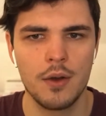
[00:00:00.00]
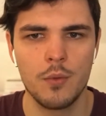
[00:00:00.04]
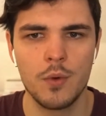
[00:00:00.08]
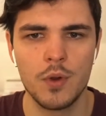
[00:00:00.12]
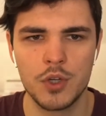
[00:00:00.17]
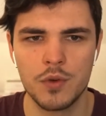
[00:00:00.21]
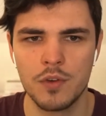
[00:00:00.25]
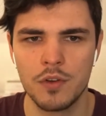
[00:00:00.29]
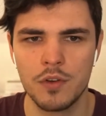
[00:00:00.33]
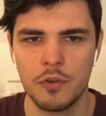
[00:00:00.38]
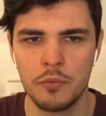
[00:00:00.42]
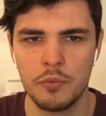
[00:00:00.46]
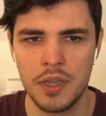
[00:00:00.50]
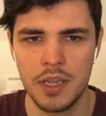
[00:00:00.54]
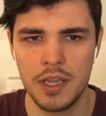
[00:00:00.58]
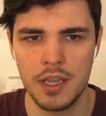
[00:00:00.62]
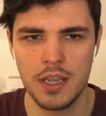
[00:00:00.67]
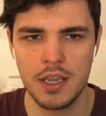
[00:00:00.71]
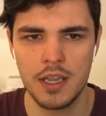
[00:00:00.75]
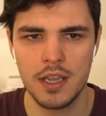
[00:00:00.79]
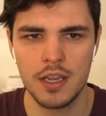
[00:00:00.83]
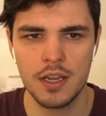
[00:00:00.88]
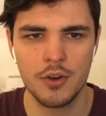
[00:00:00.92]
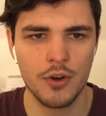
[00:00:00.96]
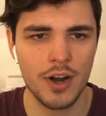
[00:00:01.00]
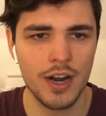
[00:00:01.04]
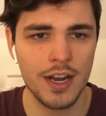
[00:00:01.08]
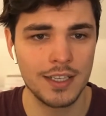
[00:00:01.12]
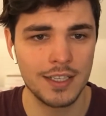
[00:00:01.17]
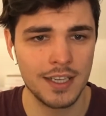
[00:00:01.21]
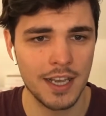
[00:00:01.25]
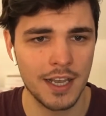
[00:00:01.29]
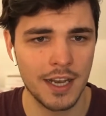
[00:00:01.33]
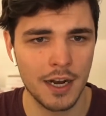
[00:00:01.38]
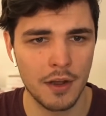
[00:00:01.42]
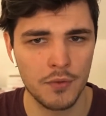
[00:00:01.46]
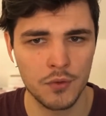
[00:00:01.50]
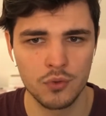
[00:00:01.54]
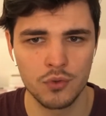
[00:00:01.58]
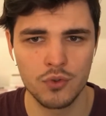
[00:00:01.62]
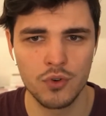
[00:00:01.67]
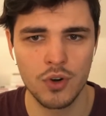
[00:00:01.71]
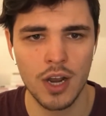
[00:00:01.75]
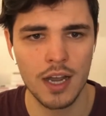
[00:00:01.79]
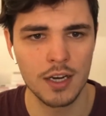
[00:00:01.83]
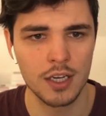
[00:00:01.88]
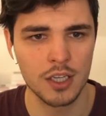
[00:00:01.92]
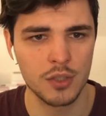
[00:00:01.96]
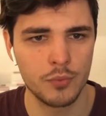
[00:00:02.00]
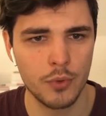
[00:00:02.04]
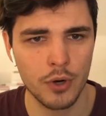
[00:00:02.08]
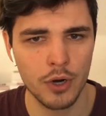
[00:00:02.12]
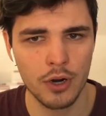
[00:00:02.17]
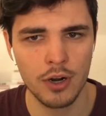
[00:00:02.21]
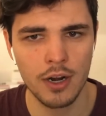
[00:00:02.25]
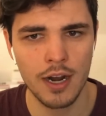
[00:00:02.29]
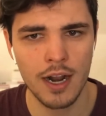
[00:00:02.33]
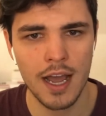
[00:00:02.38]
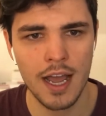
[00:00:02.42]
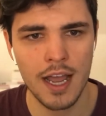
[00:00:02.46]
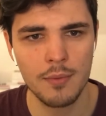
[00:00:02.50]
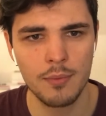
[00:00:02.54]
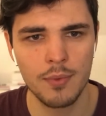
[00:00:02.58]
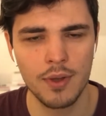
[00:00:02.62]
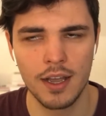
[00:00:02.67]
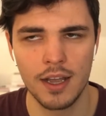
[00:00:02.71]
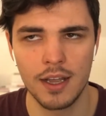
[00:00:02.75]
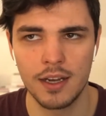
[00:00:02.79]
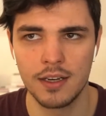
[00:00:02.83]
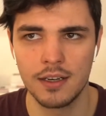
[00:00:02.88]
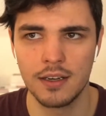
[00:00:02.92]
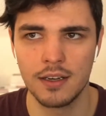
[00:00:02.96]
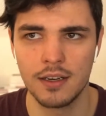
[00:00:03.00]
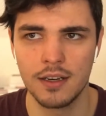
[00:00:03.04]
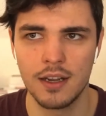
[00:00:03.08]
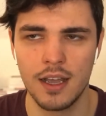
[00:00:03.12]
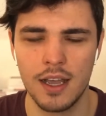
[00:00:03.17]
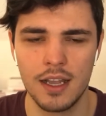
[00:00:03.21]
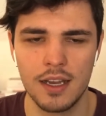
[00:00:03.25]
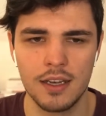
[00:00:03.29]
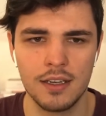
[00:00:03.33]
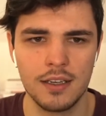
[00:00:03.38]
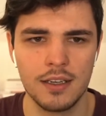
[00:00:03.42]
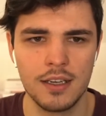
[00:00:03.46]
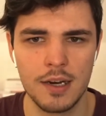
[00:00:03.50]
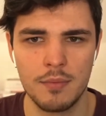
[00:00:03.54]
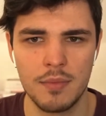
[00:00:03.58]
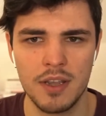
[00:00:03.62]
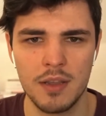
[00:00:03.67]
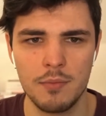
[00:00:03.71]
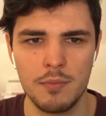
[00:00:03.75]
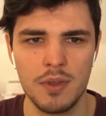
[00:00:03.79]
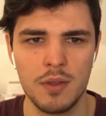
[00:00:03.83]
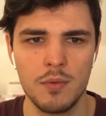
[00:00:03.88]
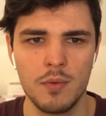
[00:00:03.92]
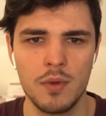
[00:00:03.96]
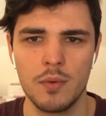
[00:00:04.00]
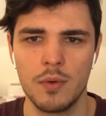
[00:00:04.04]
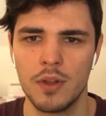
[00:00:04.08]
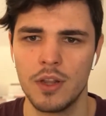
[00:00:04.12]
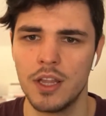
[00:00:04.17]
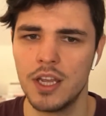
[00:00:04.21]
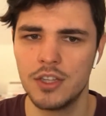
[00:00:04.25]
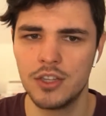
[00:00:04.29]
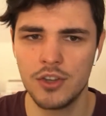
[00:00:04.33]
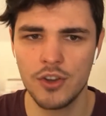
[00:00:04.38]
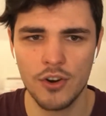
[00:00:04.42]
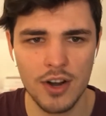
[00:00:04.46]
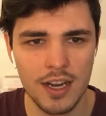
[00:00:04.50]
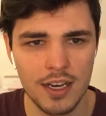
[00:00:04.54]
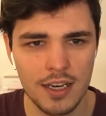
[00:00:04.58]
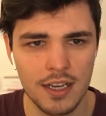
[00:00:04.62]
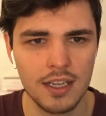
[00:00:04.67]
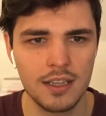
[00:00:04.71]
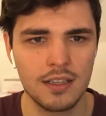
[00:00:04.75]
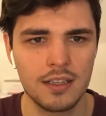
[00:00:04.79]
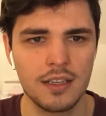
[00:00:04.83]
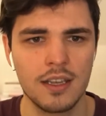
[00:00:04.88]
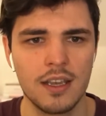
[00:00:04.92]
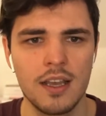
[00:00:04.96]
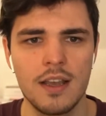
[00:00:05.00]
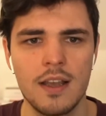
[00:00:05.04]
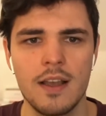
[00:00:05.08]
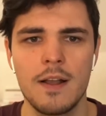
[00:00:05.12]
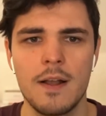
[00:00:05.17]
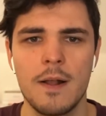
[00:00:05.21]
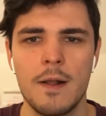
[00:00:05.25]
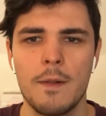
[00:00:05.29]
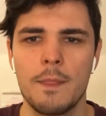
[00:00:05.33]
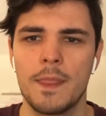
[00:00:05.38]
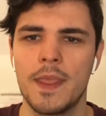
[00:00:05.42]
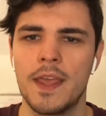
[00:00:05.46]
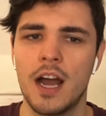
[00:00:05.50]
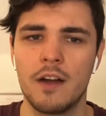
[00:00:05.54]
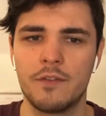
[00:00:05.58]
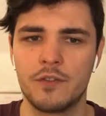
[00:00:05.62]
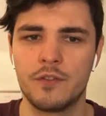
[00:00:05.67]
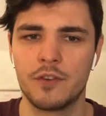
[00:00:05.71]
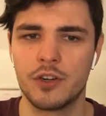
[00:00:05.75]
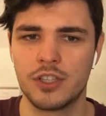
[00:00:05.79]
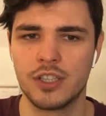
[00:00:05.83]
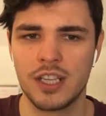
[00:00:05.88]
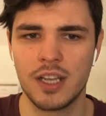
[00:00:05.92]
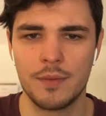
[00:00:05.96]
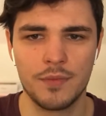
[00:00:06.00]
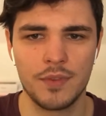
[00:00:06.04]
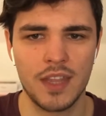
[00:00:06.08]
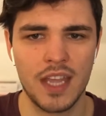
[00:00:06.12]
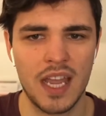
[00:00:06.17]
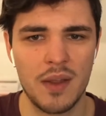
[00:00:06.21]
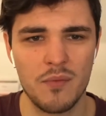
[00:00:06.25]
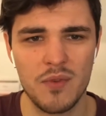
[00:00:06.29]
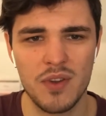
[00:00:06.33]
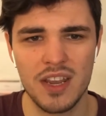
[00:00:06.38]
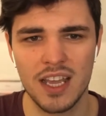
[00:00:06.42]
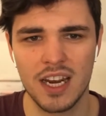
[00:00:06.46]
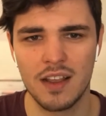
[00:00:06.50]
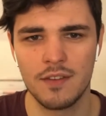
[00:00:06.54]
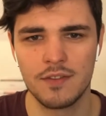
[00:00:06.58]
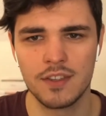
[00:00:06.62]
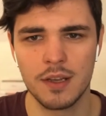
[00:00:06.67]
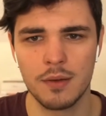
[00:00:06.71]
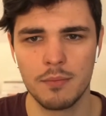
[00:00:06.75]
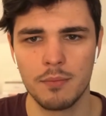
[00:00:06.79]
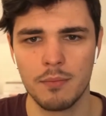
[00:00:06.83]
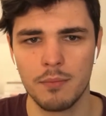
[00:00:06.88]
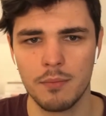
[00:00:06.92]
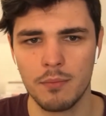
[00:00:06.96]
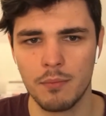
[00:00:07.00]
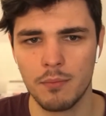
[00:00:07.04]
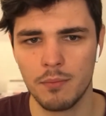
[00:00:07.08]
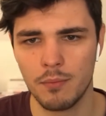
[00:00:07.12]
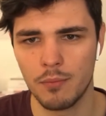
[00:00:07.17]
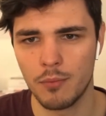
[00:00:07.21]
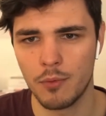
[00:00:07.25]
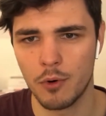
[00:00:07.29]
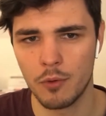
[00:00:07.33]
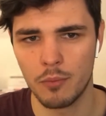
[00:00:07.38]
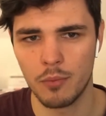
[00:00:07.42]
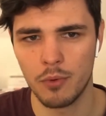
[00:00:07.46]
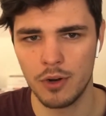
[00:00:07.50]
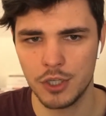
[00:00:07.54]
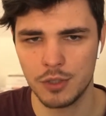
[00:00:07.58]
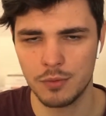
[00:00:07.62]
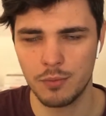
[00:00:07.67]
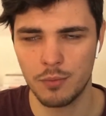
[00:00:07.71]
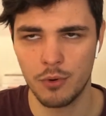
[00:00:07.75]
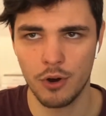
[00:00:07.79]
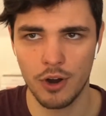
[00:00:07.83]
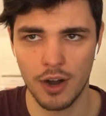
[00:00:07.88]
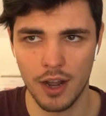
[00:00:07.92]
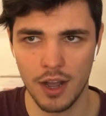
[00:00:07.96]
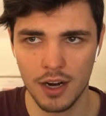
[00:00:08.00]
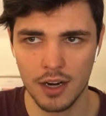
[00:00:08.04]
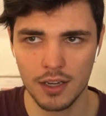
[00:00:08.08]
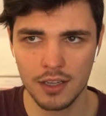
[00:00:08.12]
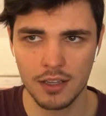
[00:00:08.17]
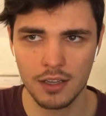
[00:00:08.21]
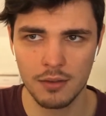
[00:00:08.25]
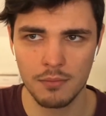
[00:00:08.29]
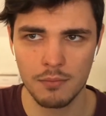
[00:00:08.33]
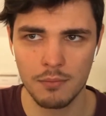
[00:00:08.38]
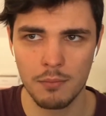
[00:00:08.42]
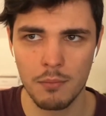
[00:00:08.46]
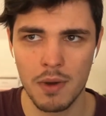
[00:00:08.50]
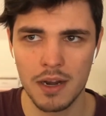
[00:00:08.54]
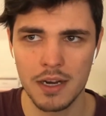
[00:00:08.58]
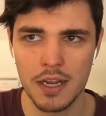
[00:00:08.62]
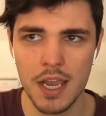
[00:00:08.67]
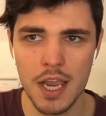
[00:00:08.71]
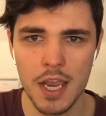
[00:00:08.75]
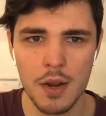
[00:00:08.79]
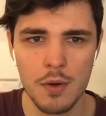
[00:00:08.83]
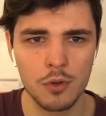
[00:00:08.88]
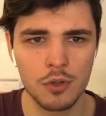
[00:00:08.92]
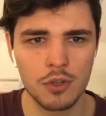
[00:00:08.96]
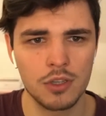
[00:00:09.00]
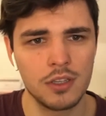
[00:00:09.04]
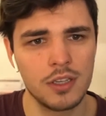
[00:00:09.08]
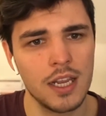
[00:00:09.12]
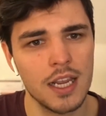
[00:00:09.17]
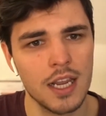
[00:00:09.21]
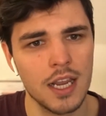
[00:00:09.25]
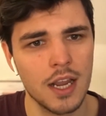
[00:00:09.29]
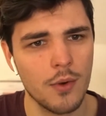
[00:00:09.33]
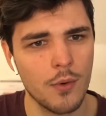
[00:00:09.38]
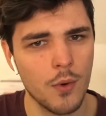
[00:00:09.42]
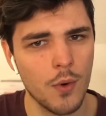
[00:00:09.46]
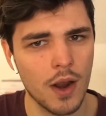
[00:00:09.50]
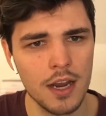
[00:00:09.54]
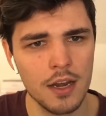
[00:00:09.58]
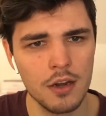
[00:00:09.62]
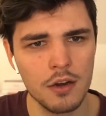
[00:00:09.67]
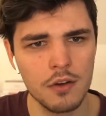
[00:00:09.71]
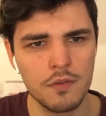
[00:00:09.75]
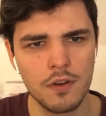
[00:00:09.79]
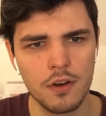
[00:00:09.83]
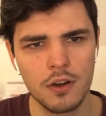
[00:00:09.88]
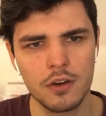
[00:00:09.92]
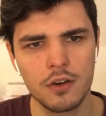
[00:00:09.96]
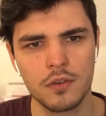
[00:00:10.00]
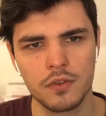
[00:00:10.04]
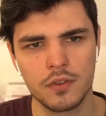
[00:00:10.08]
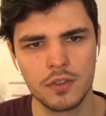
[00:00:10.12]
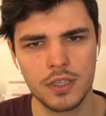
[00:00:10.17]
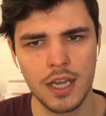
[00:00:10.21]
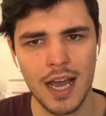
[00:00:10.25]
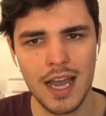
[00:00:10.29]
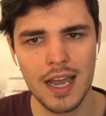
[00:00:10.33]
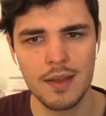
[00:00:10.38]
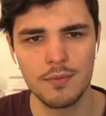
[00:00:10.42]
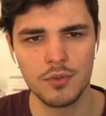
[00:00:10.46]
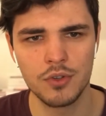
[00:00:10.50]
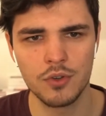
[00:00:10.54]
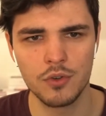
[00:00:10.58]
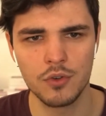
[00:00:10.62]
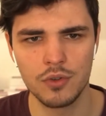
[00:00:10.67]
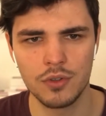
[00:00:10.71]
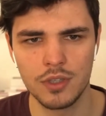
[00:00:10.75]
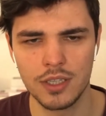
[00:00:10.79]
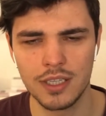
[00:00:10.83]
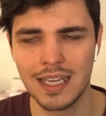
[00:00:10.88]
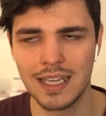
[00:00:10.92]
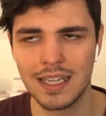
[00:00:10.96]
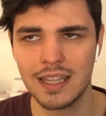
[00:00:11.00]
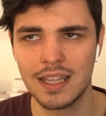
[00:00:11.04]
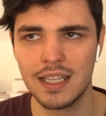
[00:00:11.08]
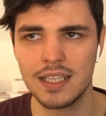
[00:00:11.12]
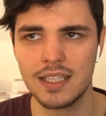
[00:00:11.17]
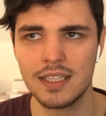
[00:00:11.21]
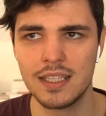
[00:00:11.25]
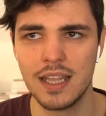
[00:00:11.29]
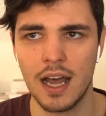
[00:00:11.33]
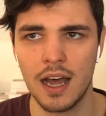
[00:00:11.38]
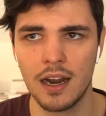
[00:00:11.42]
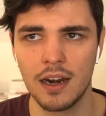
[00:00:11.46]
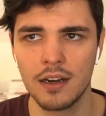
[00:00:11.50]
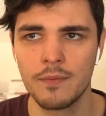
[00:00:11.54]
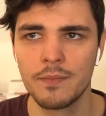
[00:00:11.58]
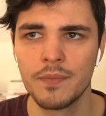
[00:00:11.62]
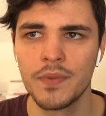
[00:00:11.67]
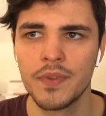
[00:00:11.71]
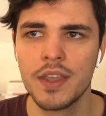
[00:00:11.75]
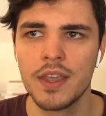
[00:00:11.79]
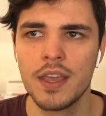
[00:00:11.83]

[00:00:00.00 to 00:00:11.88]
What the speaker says: which will be crazy enough to try this prototype, and then maybe we will iterate it, and after some time we can have some more polished product. But it would take kind of a lot of time to get this done.